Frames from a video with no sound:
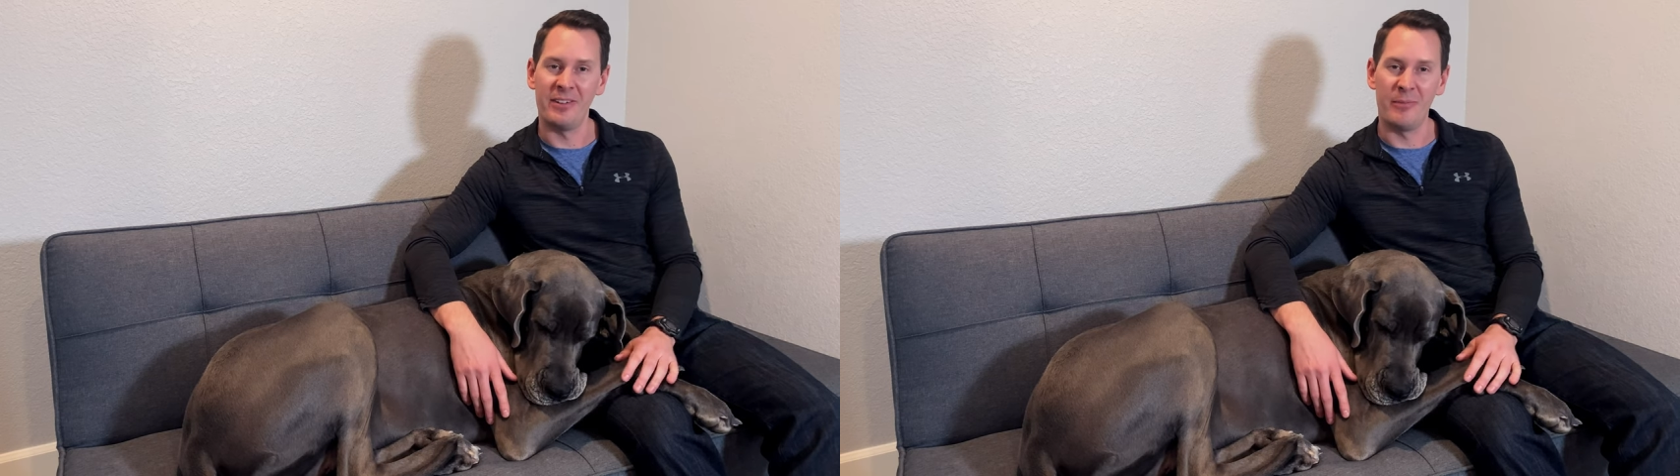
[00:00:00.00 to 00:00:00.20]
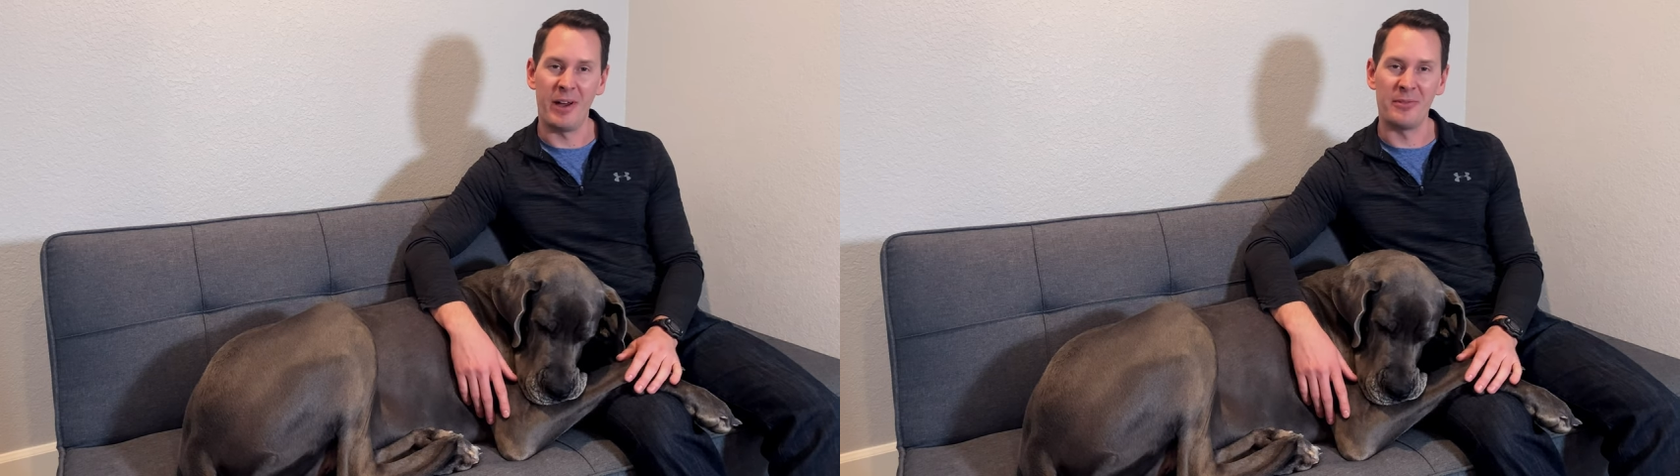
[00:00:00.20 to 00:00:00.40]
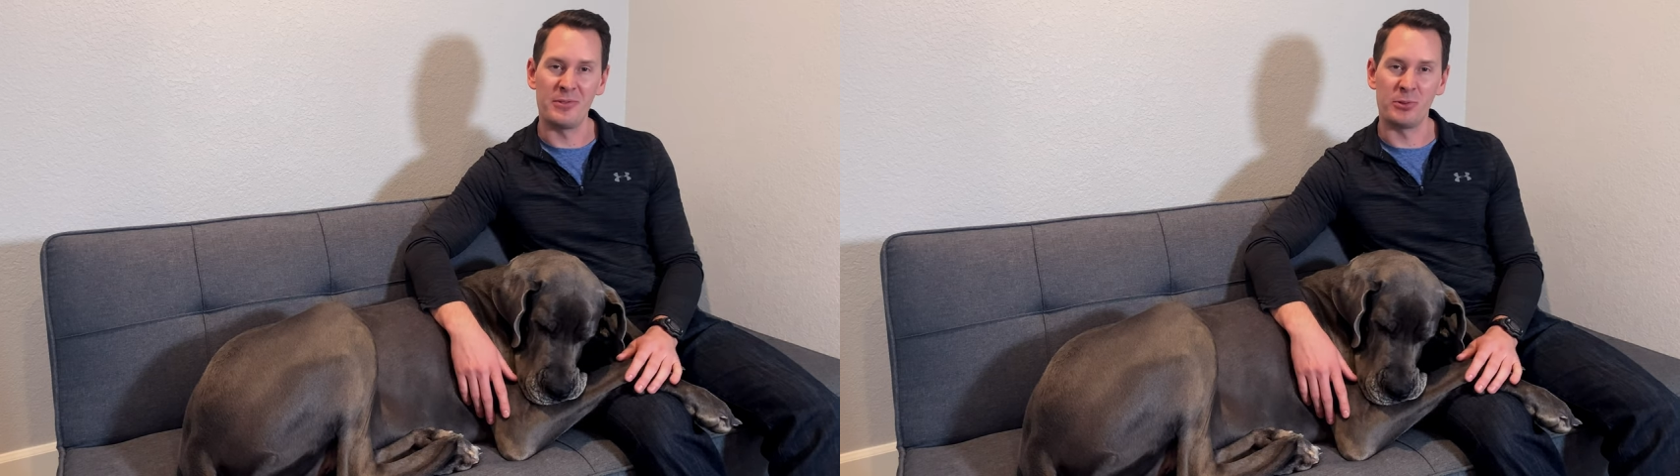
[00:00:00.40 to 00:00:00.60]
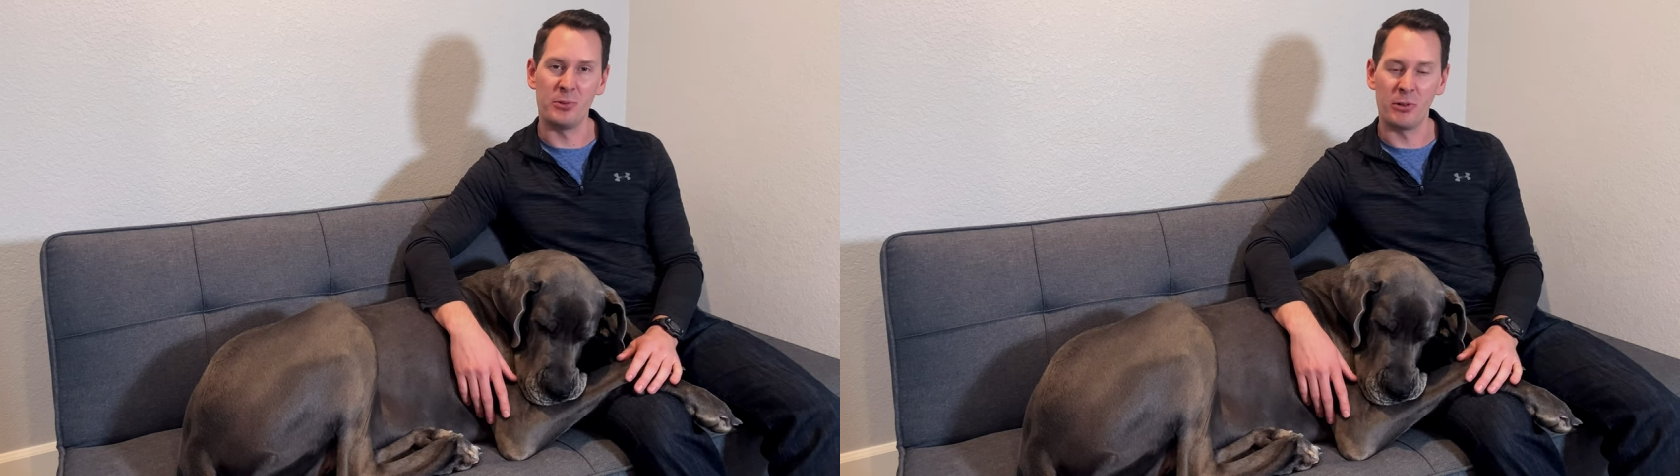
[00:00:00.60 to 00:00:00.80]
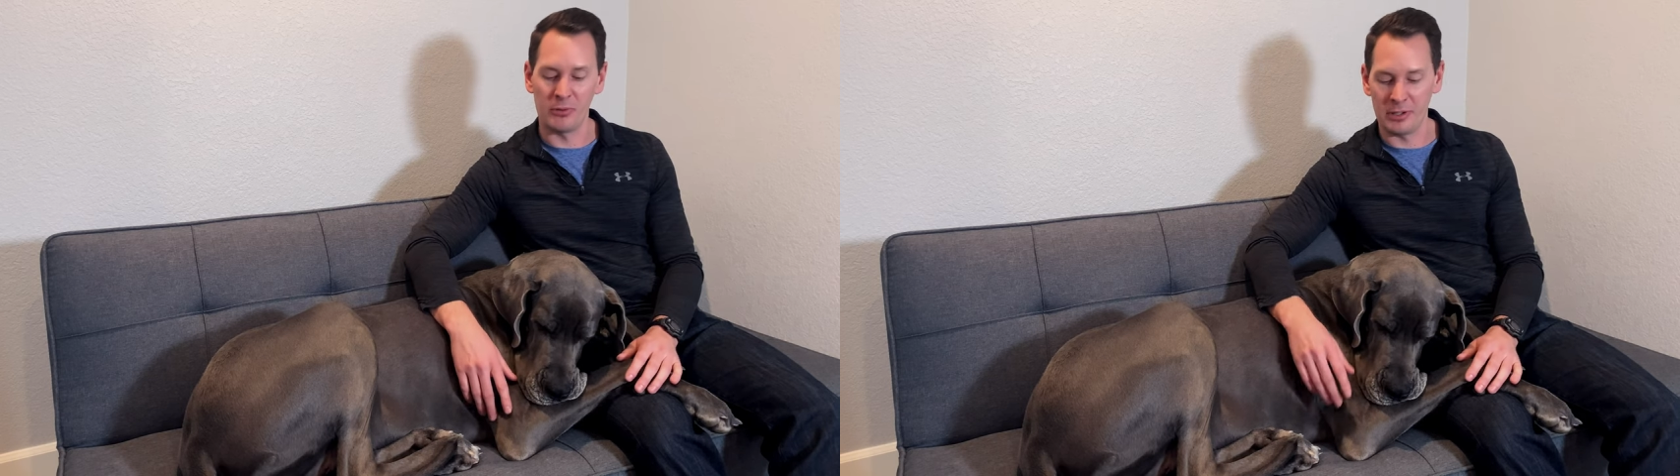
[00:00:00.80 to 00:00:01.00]
amount of
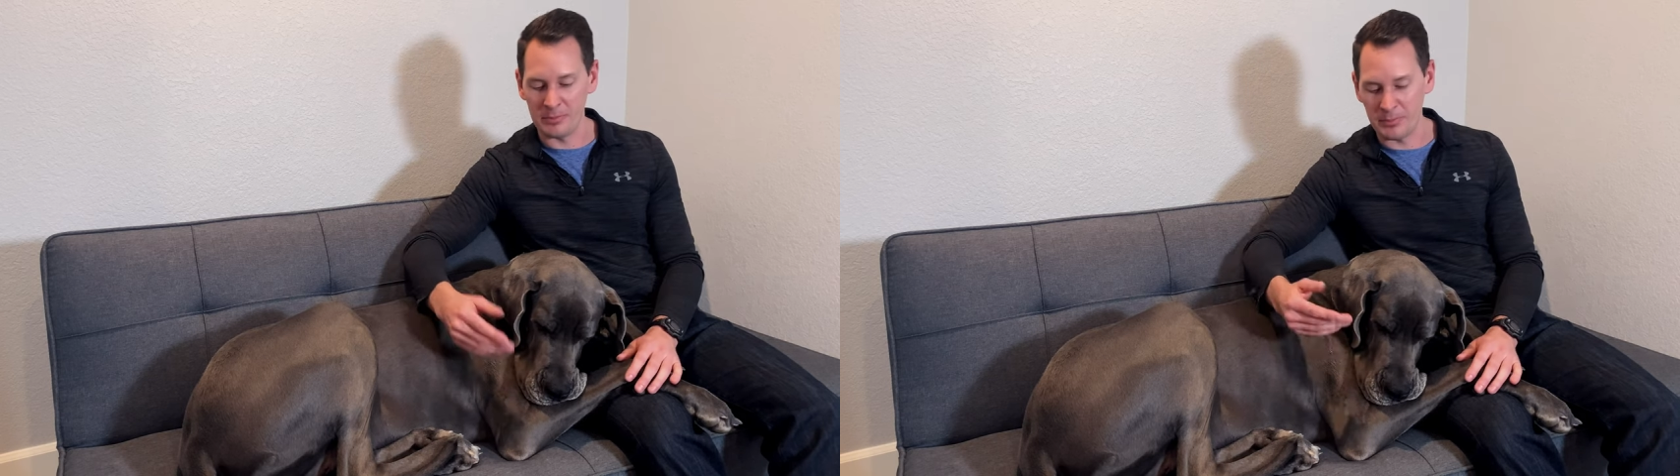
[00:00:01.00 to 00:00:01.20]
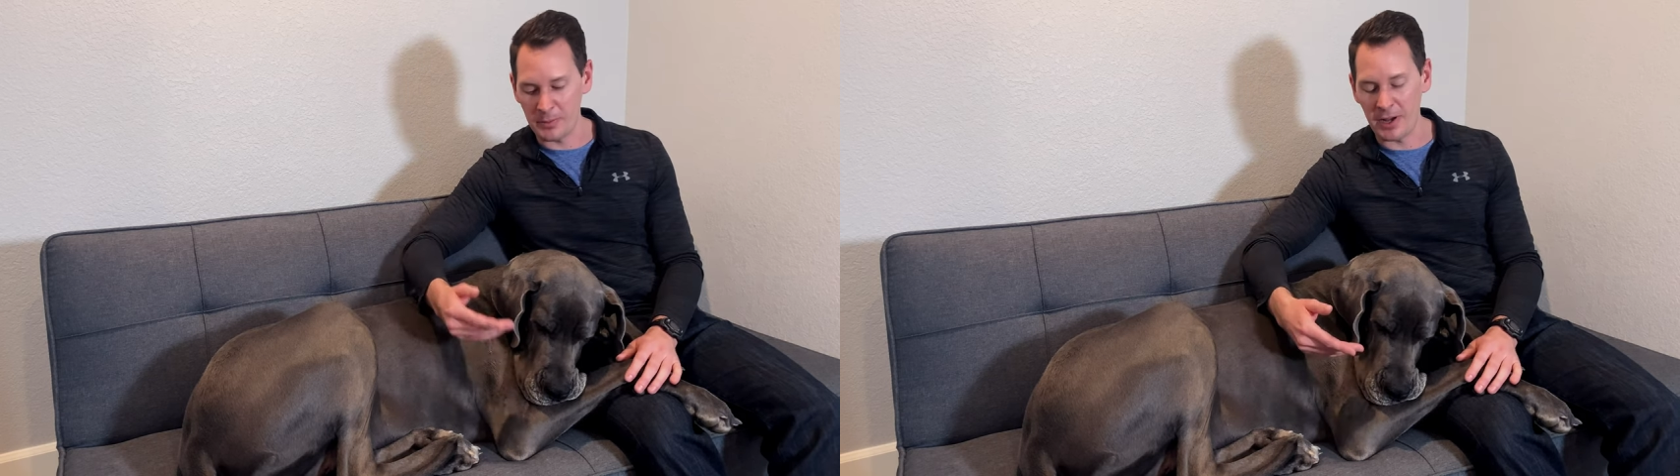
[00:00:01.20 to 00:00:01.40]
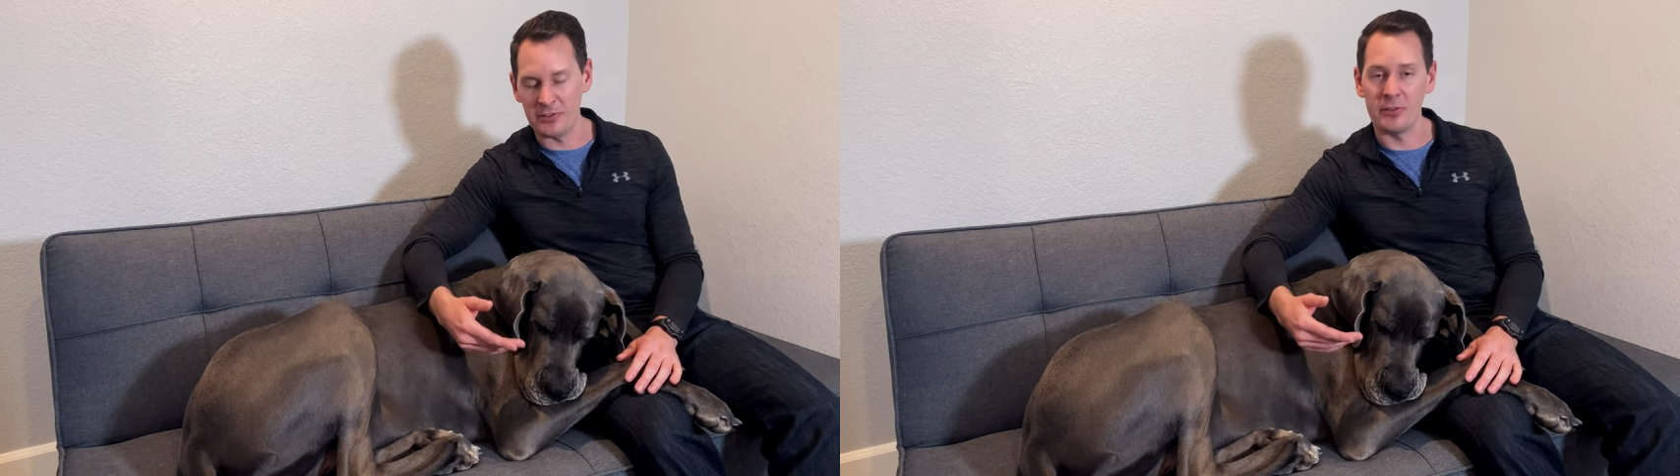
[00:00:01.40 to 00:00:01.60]
drool, it really depends